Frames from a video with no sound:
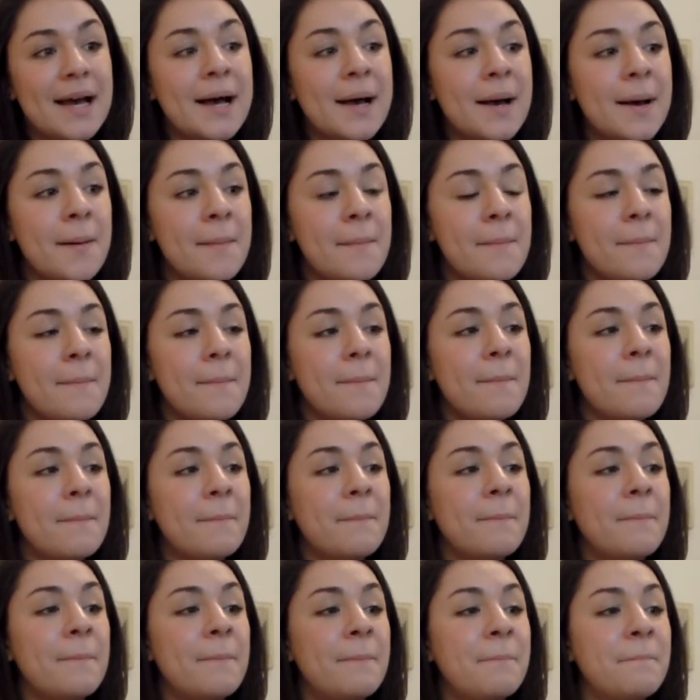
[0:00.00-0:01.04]

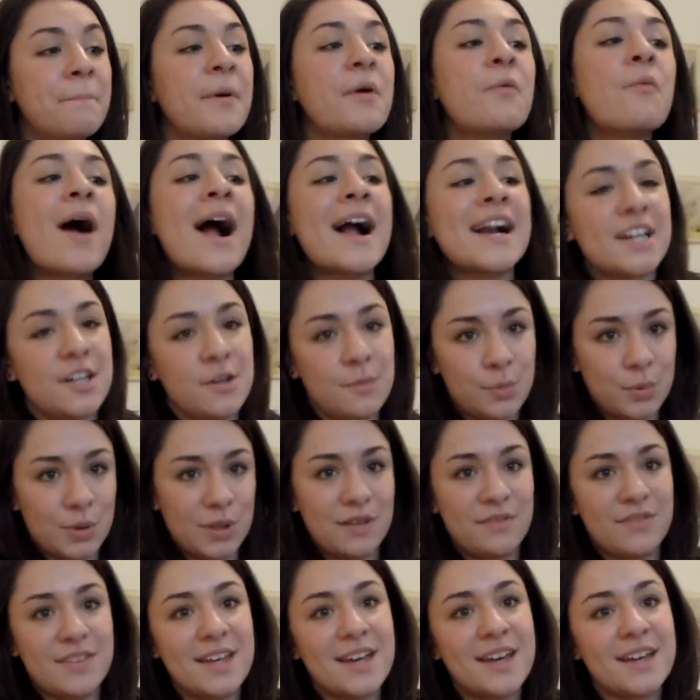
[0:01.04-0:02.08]
But why do you
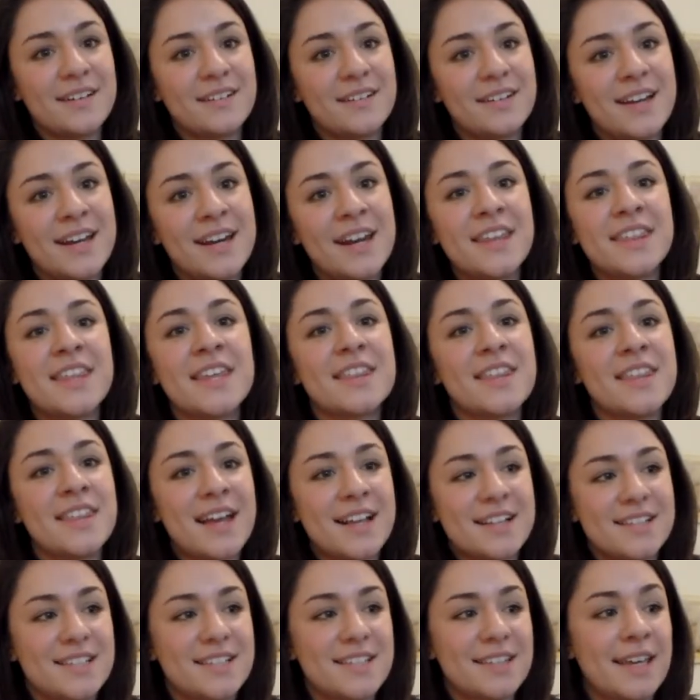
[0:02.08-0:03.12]
believe that? And I think that
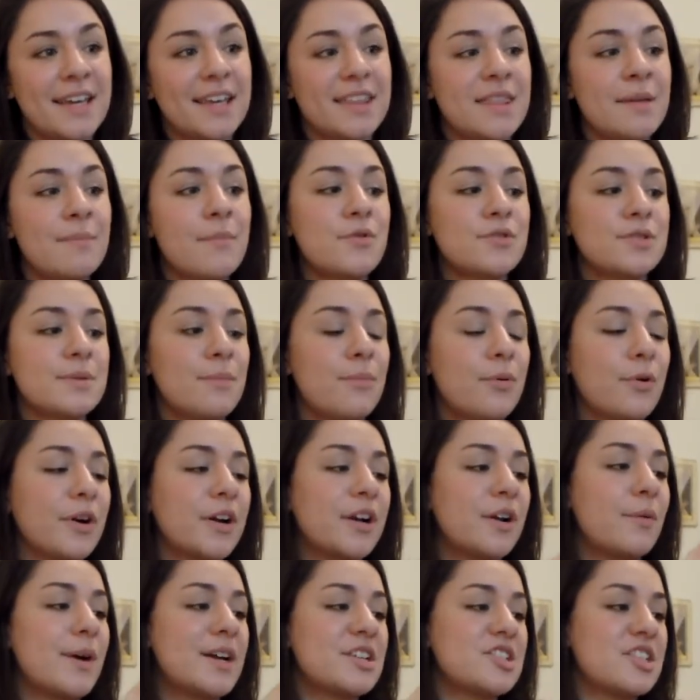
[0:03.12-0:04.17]
that's like the most
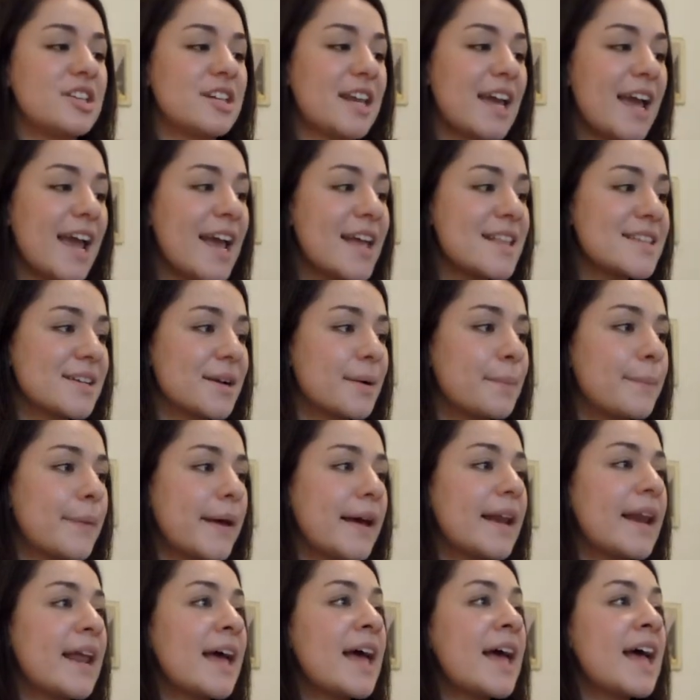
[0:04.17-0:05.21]
important question to answer.
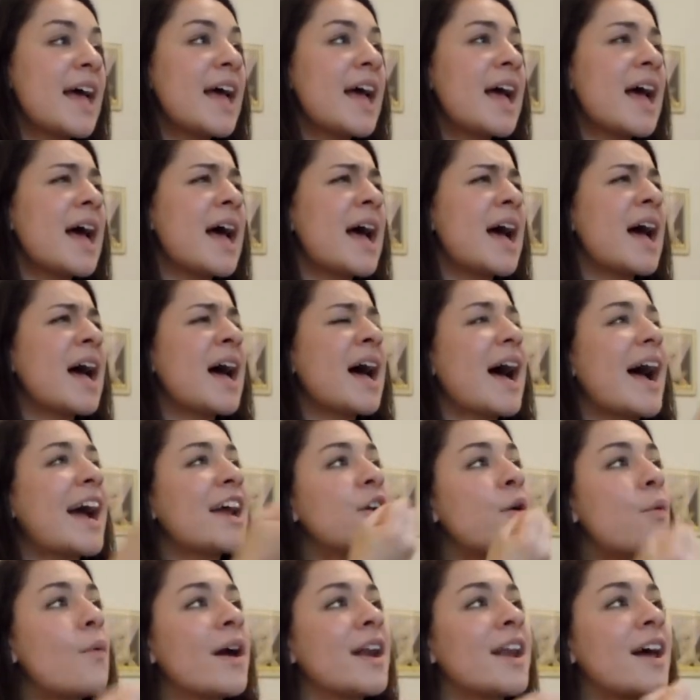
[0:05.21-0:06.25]
But I
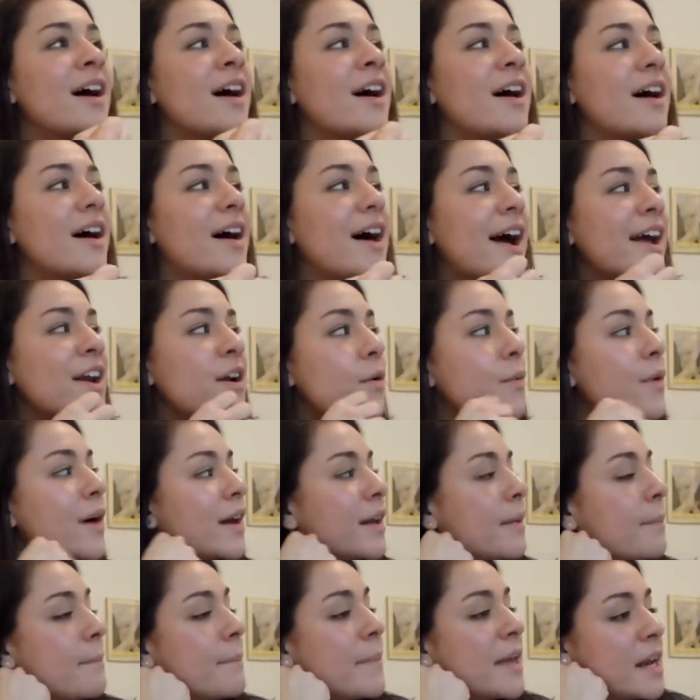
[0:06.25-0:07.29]
don't
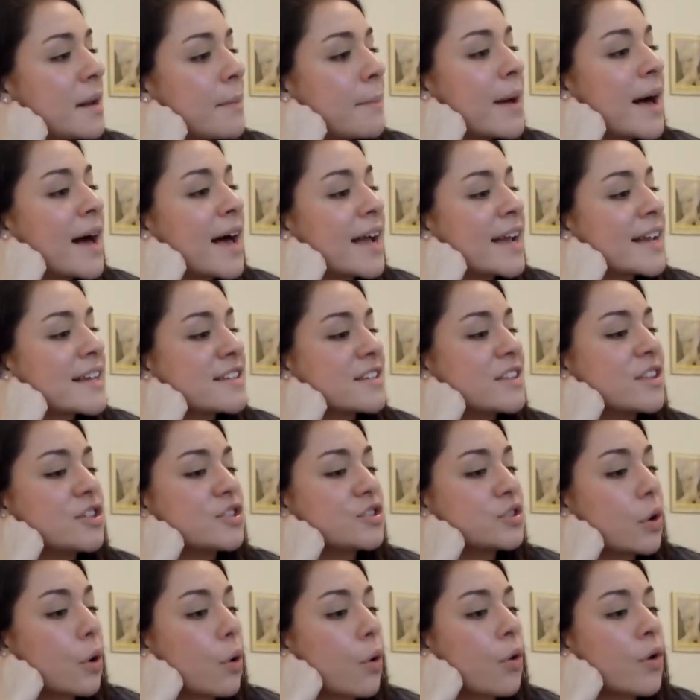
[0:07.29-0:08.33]
want to minimize
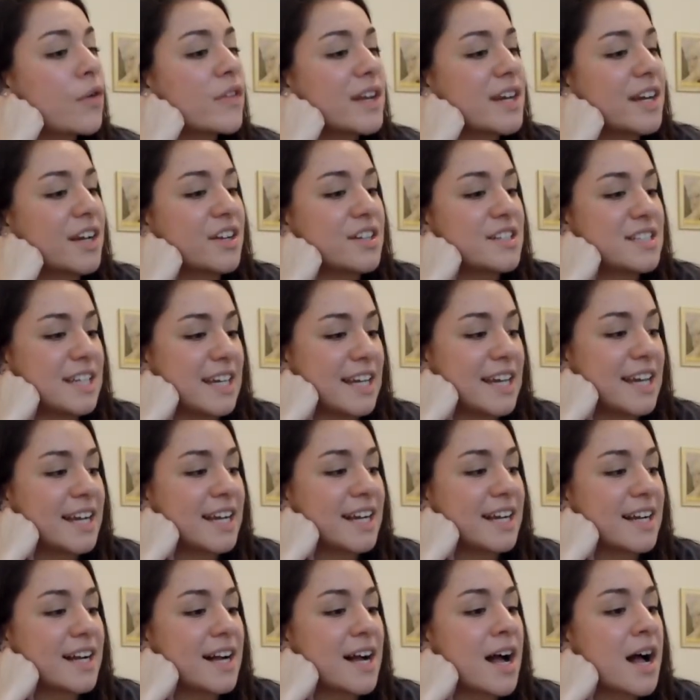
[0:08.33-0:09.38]
the toll that it could
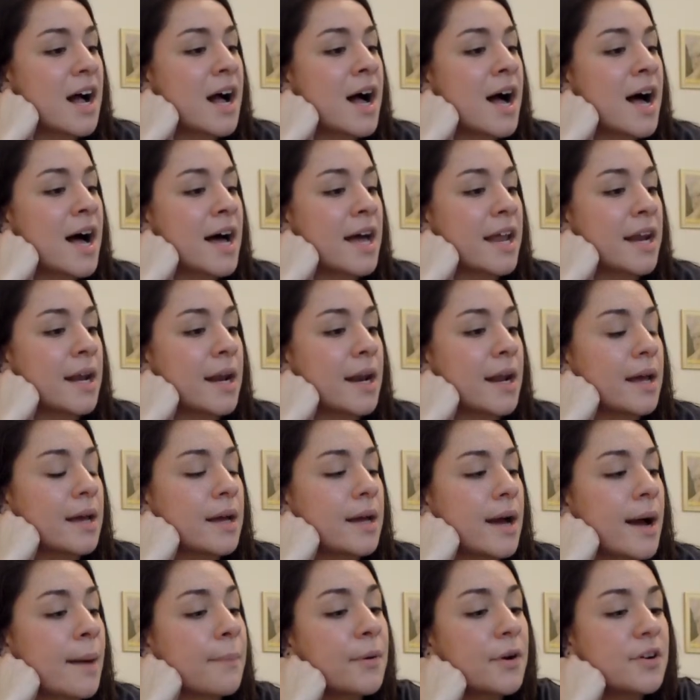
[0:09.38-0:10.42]
take on
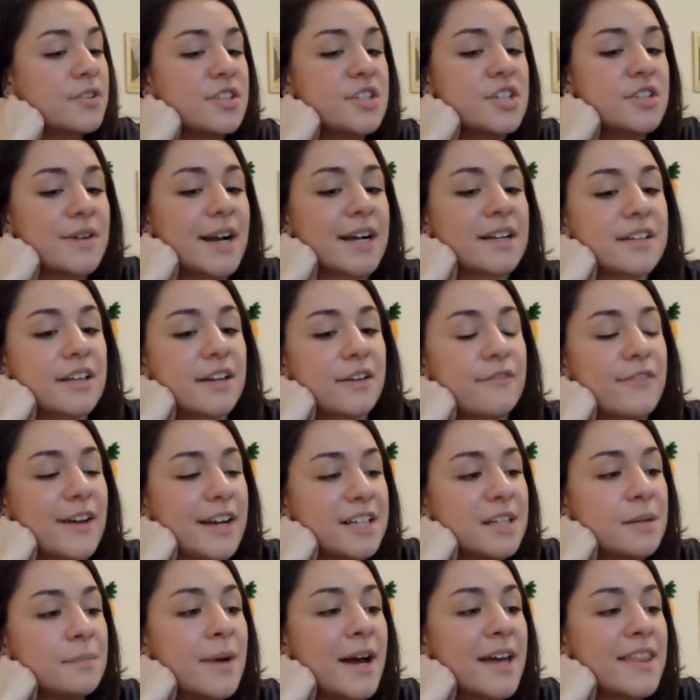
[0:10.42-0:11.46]
a person directly
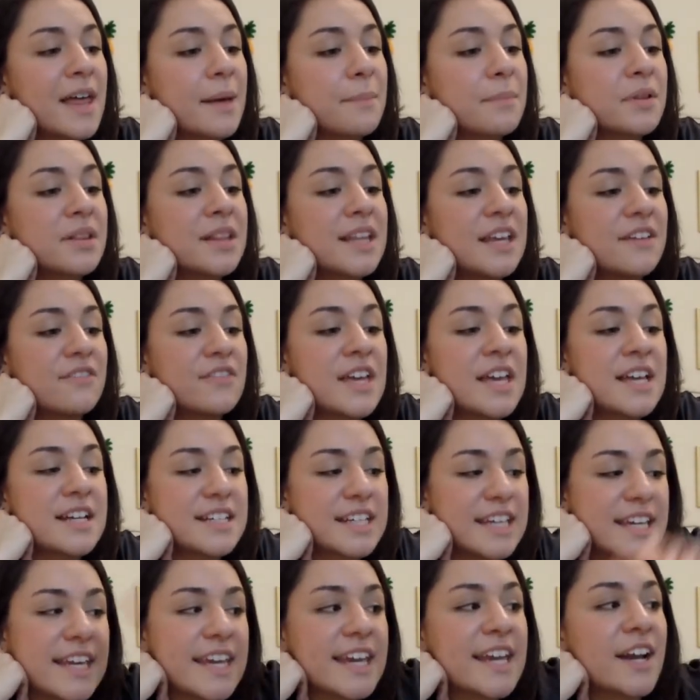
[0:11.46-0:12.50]
affected by that belief
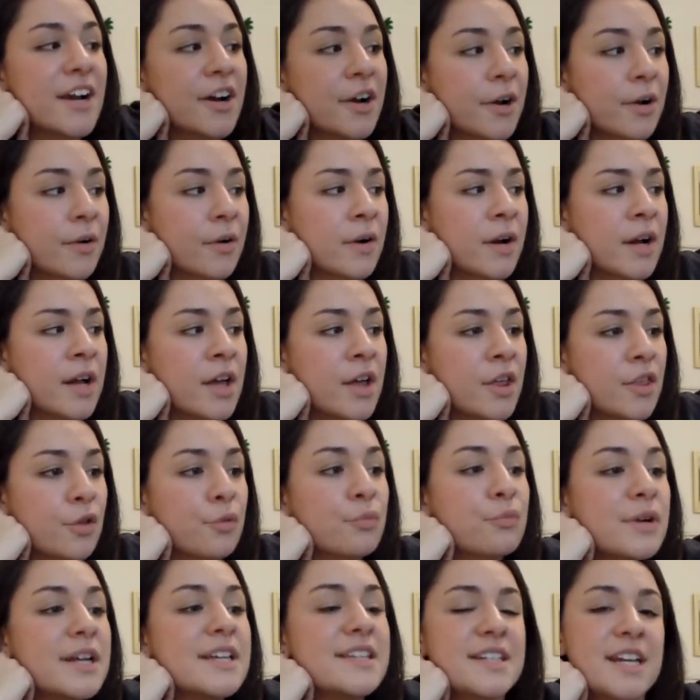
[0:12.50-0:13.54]
to hear
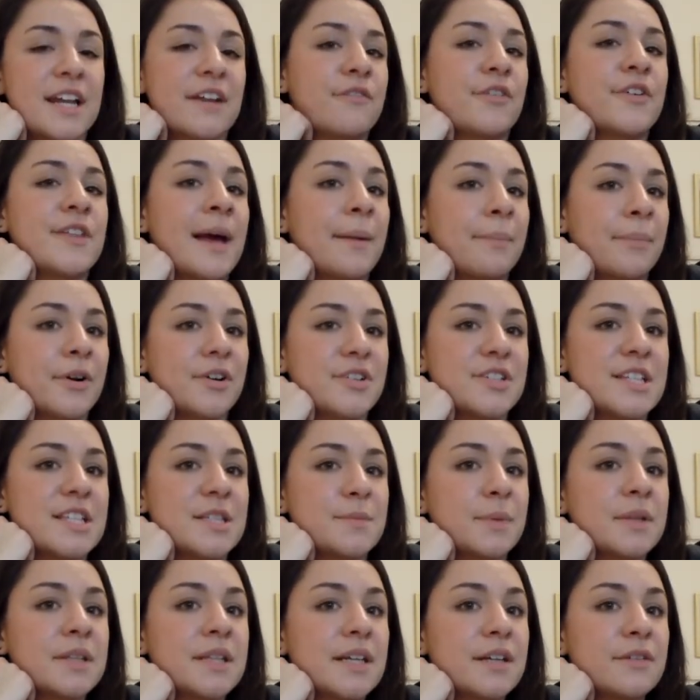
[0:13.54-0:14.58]
the reasoning for that
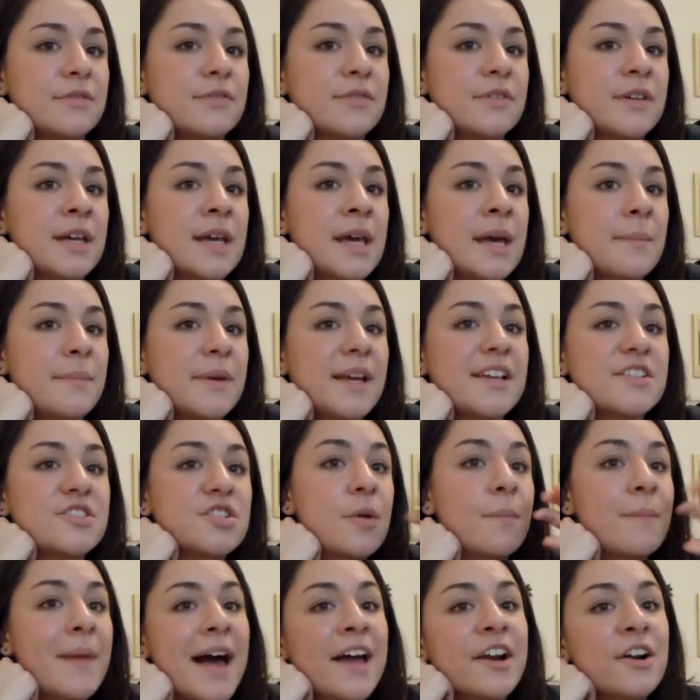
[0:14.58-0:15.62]
person's belief. Because
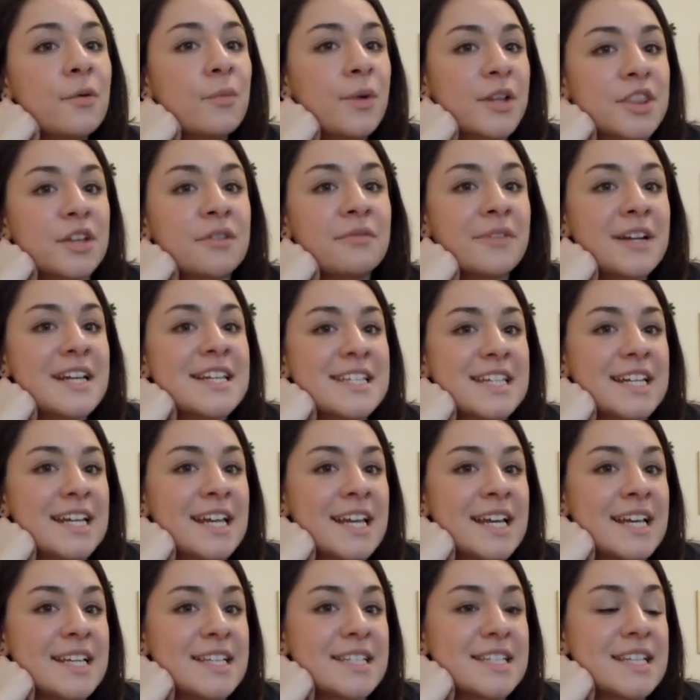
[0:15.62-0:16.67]
no matter what the reason
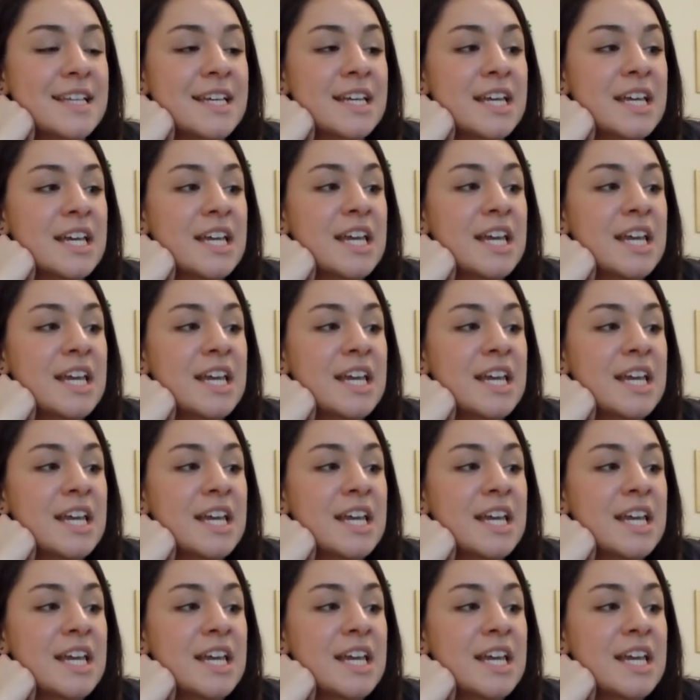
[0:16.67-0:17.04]
is,